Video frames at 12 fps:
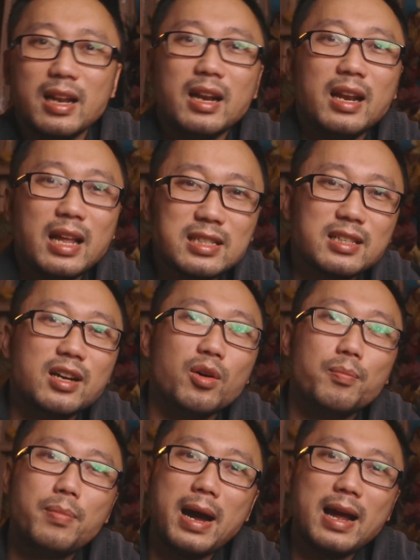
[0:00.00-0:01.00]
let's go
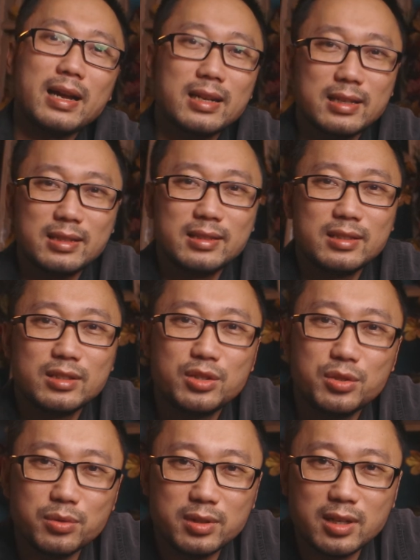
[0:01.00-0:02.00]
back
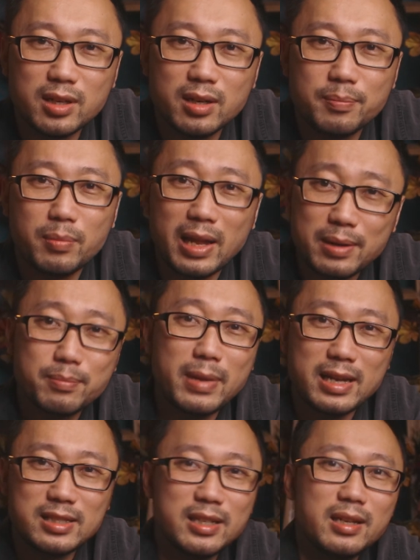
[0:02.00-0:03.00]
to the
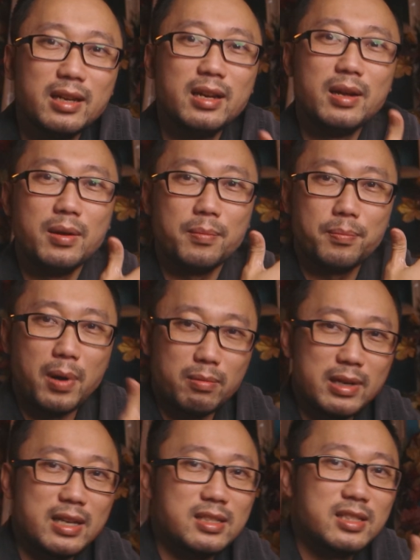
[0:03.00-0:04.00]
Blackmagic
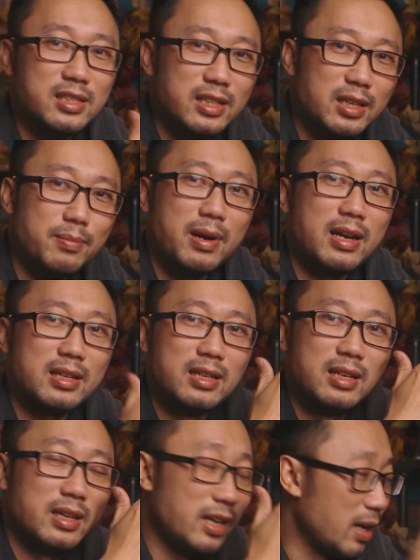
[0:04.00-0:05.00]
Pocket Cinema
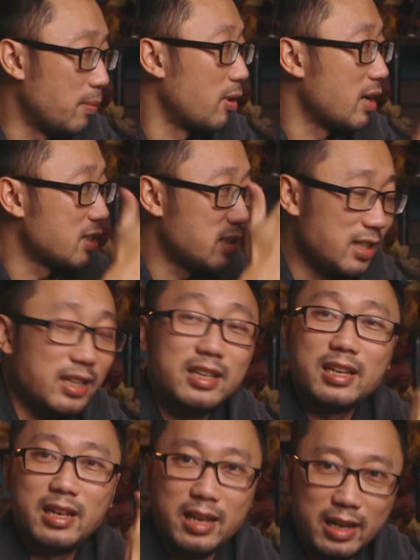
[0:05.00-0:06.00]
Camera
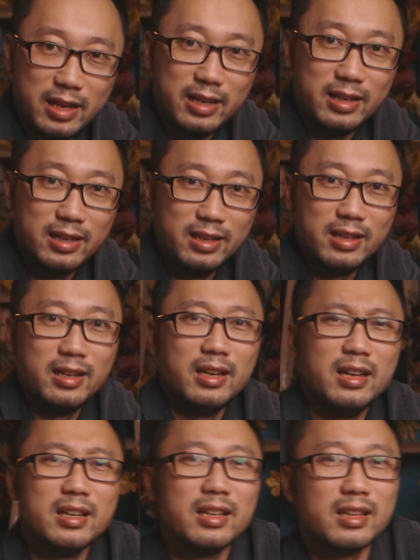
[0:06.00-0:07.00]
6K.
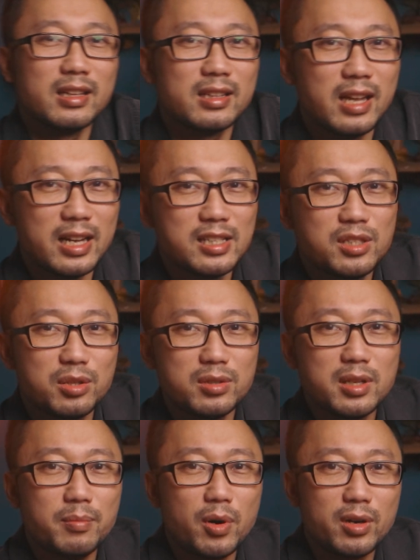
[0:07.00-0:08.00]
Thanks to
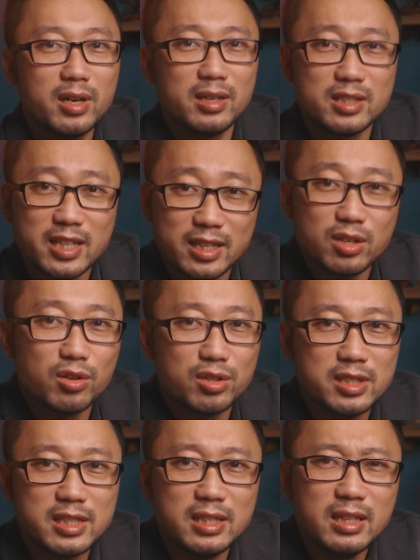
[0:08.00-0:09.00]
the modern
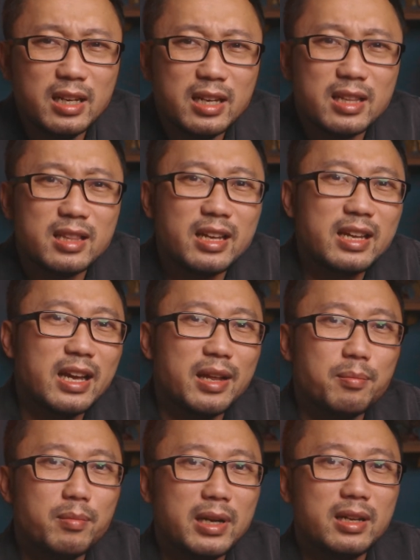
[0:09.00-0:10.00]
technology, they
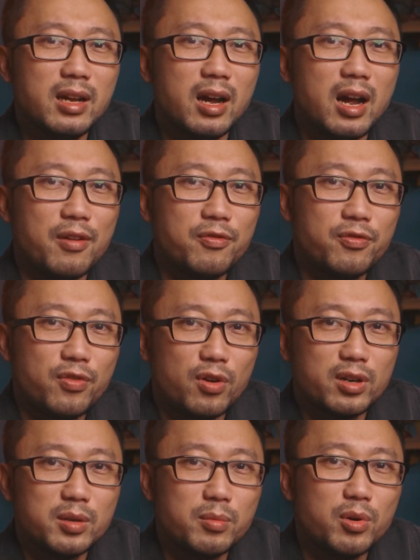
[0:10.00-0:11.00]
can make
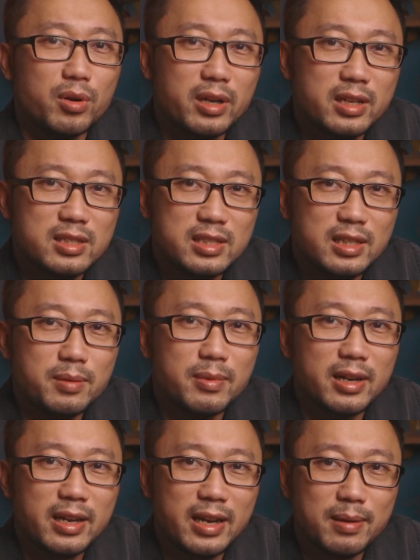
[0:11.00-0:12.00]
affordable
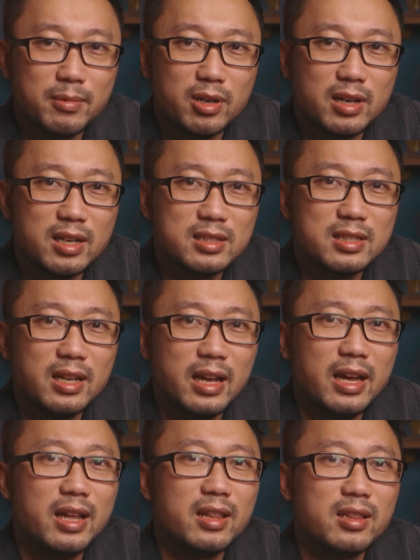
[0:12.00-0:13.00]
cinema cameras,
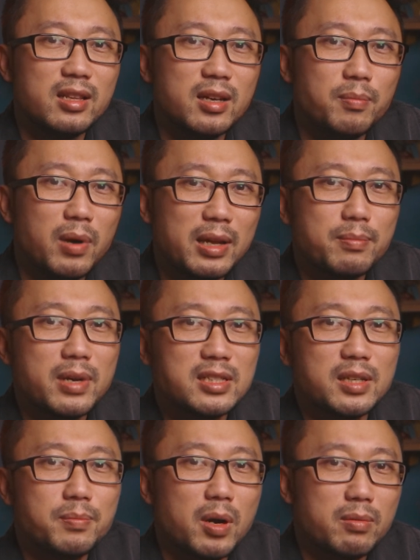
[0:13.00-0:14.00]
and the
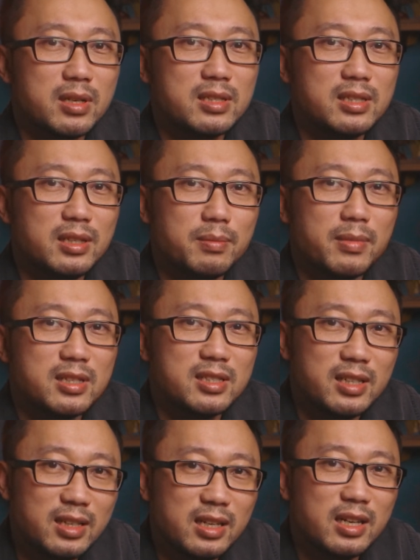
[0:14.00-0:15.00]
Blackmagic Pocket Cinema
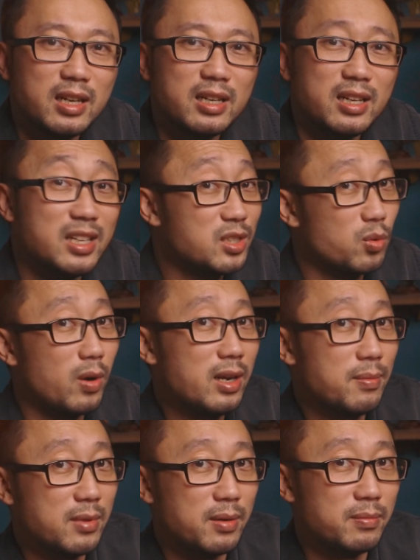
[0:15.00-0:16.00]
6K is one
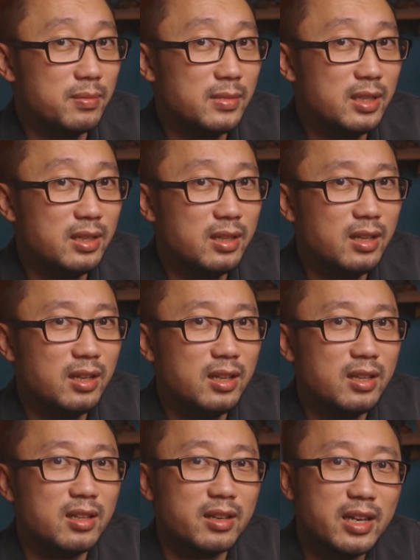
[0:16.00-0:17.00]
of them.
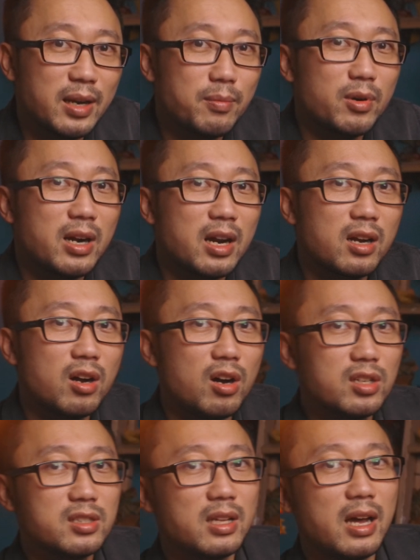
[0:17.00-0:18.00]
The camera
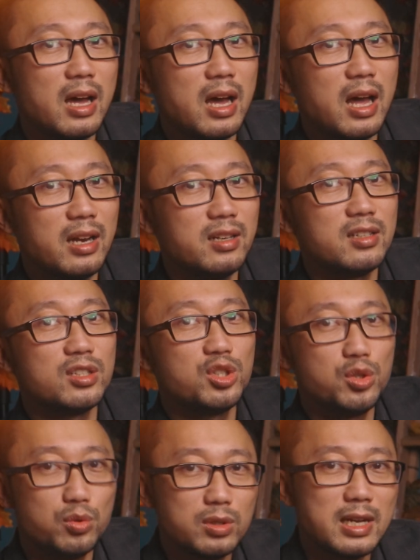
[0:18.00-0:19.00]
costs under
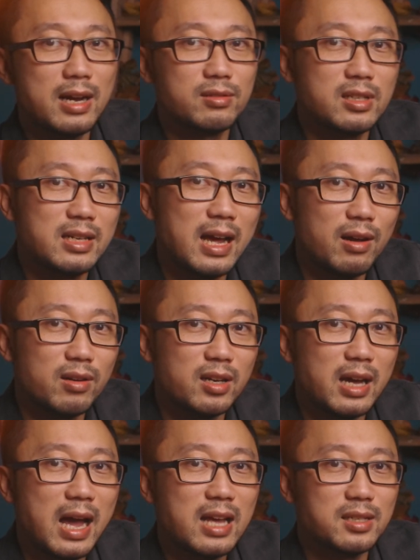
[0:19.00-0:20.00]

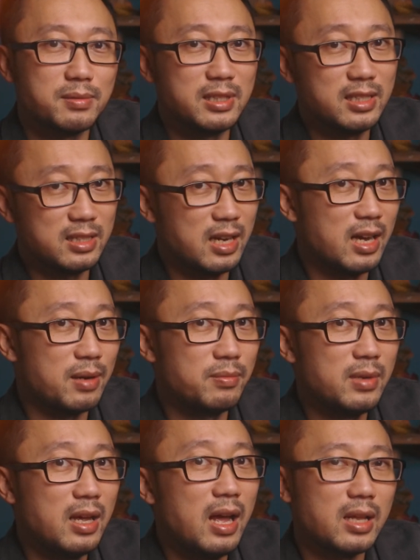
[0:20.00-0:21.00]
$2,000 as of this time,
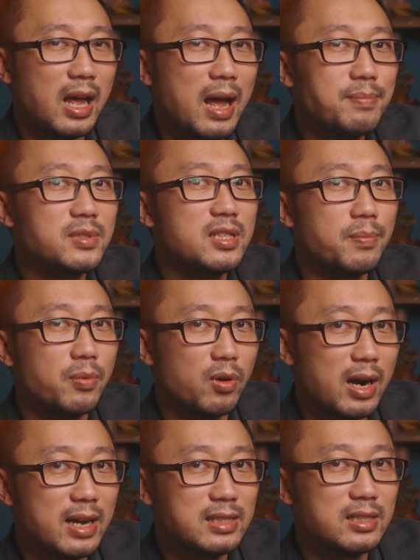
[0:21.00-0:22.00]
half the
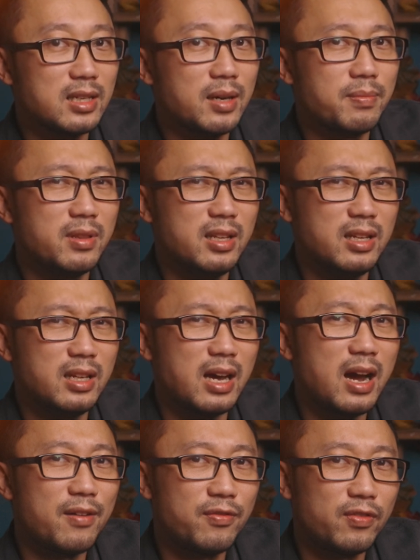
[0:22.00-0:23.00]
price of the
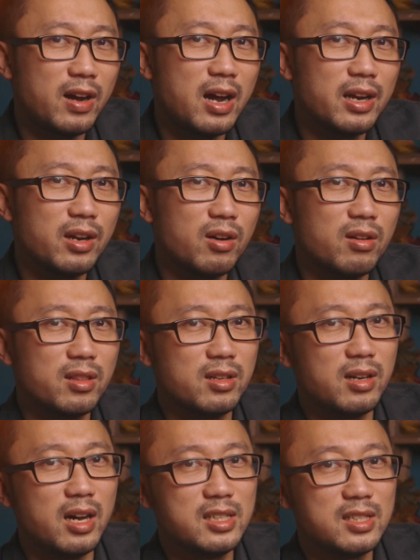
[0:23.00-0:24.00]
R5 or
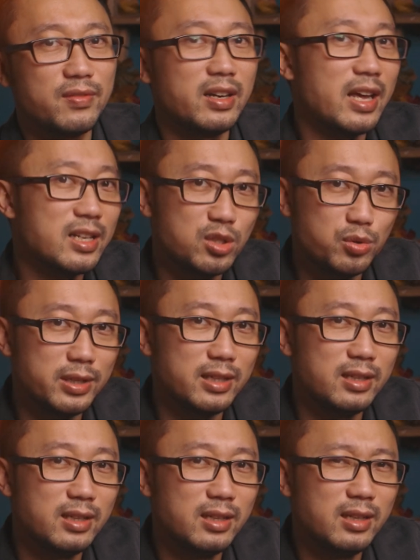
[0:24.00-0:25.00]
the A7S3.